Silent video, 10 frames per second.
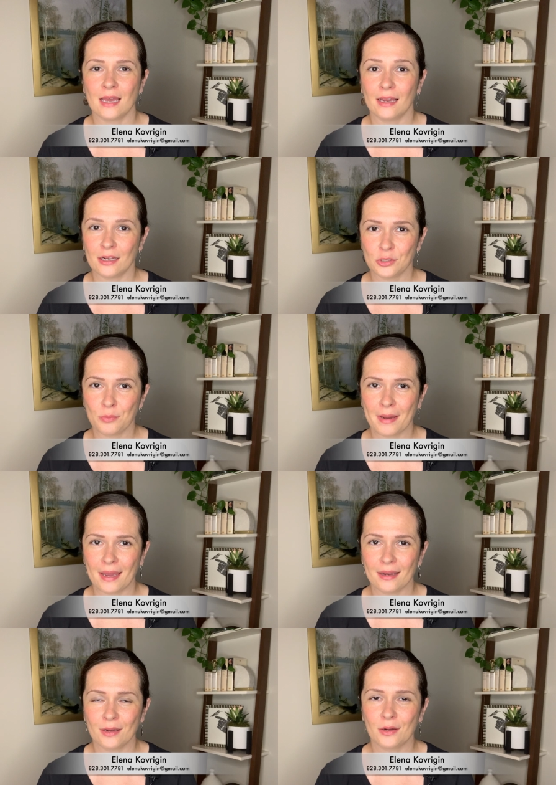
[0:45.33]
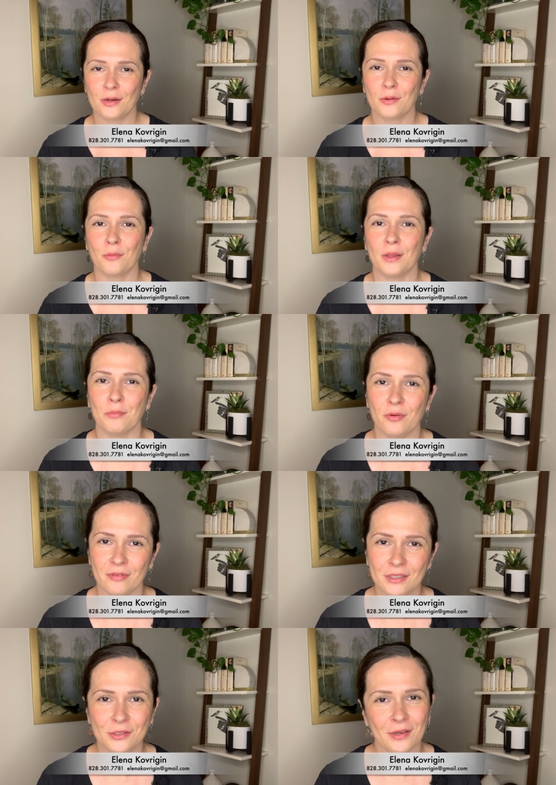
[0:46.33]
I got your back when
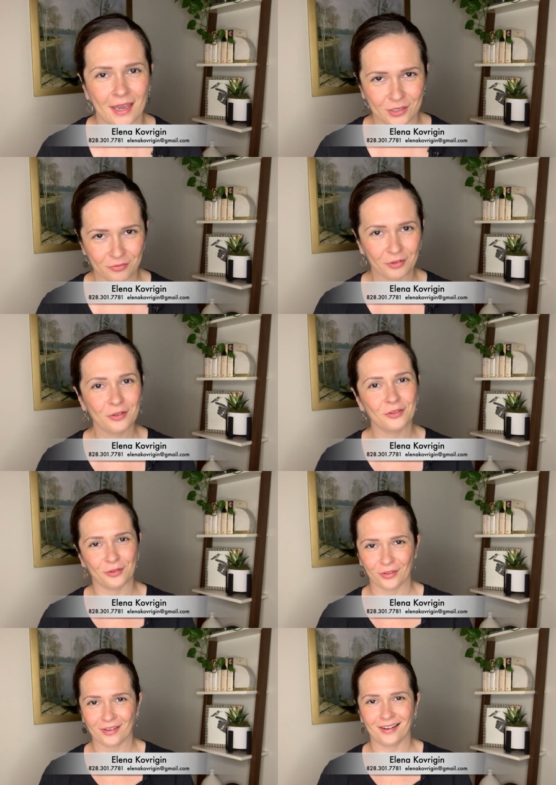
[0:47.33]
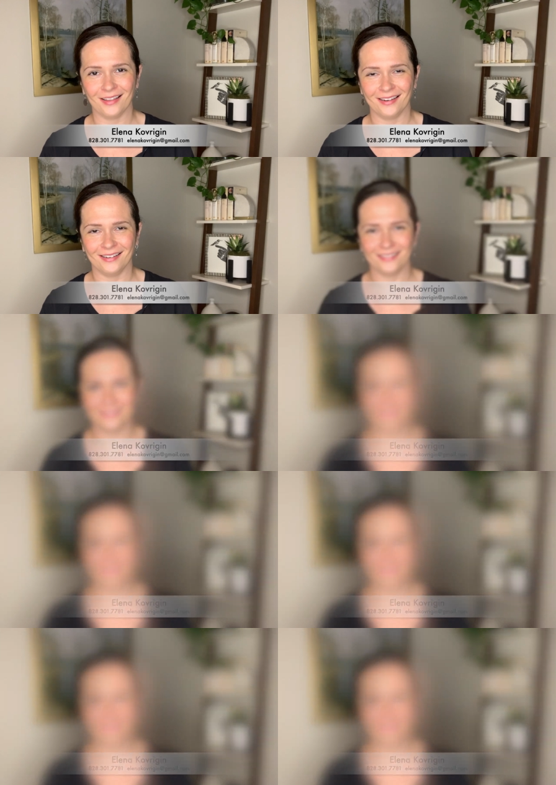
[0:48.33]
moving to Asheville, North Carolina.